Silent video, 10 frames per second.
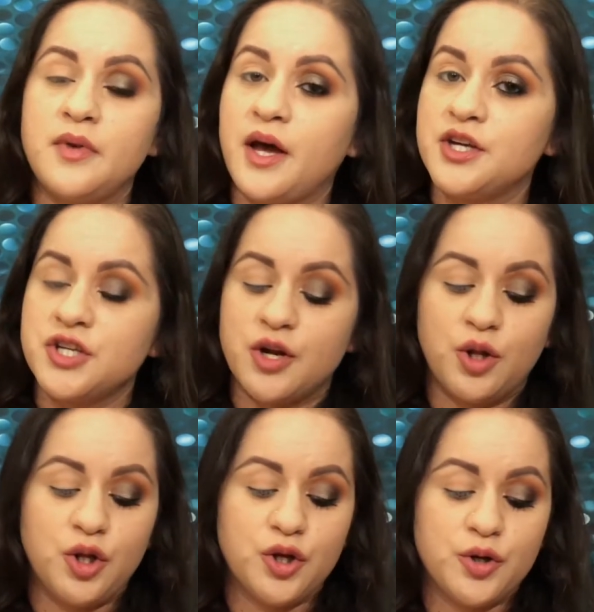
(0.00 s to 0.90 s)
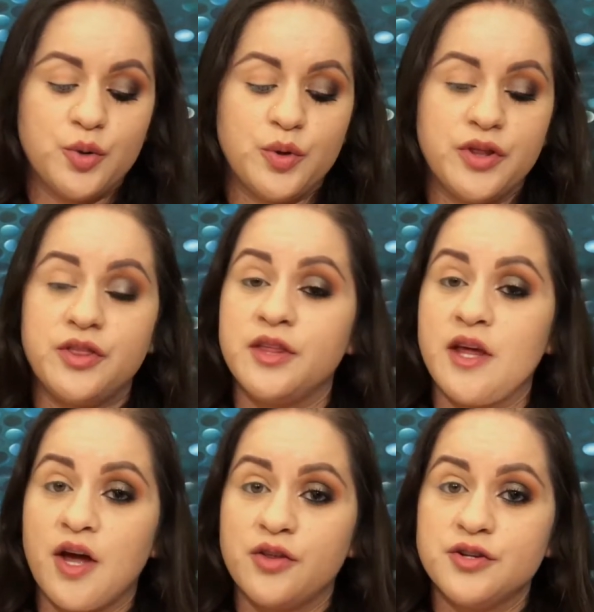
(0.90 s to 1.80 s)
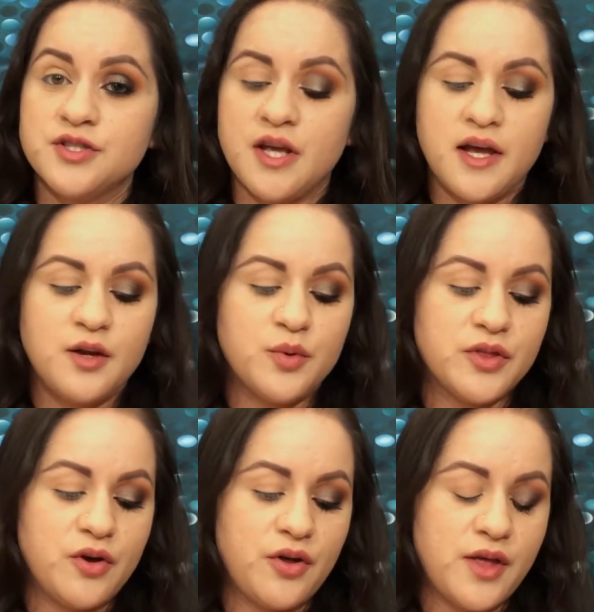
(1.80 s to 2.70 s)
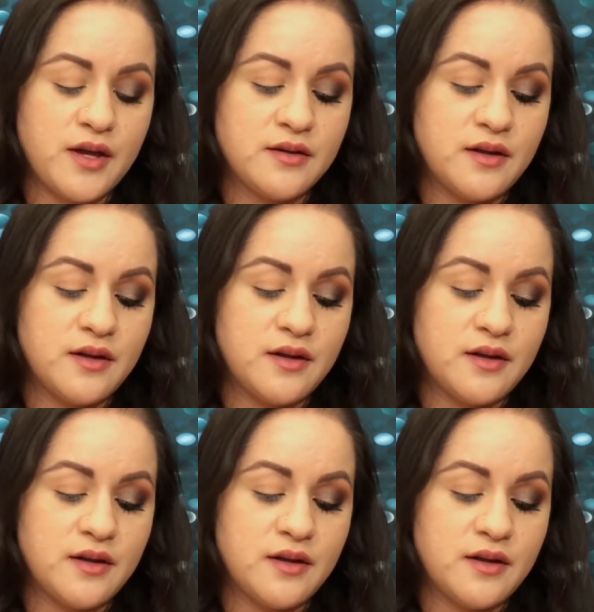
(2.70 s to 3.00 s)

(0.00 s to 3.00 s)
eyeshadow look with the other side with all that.